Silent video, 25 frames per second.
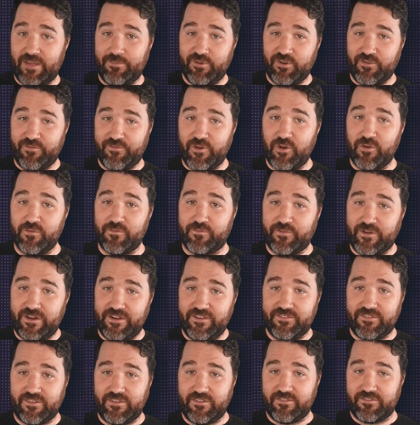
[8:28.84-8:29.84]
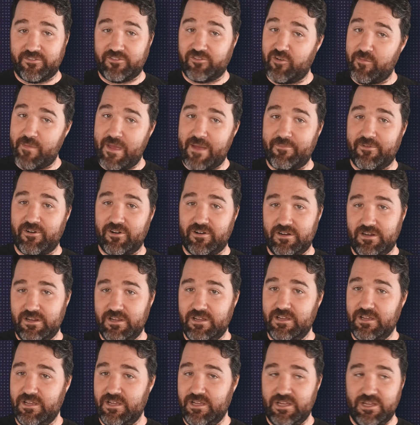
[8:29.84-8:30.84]
time your phone freezes, remember,
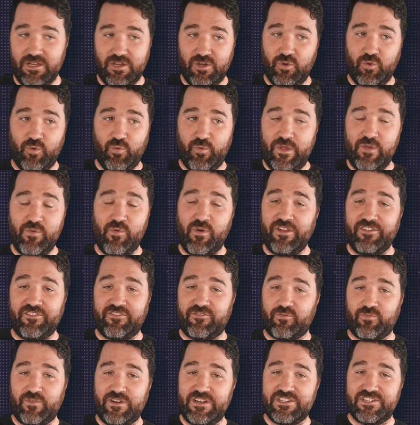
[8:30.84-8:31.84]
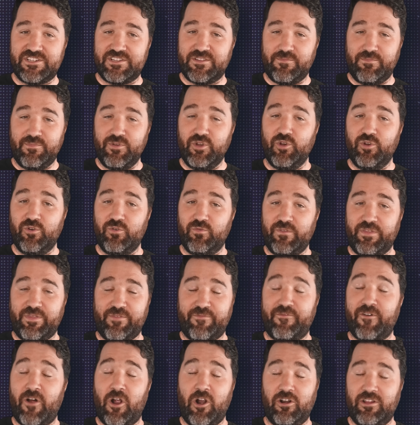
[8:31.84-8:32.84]
we once reached the moon with
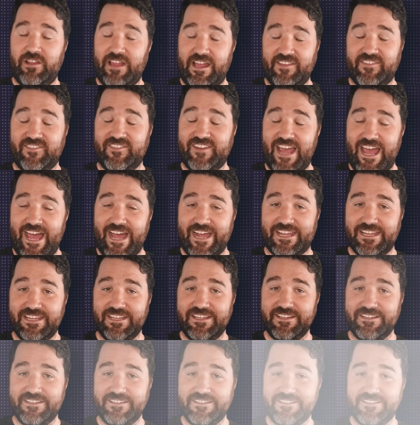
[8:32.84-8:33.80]
far less tech.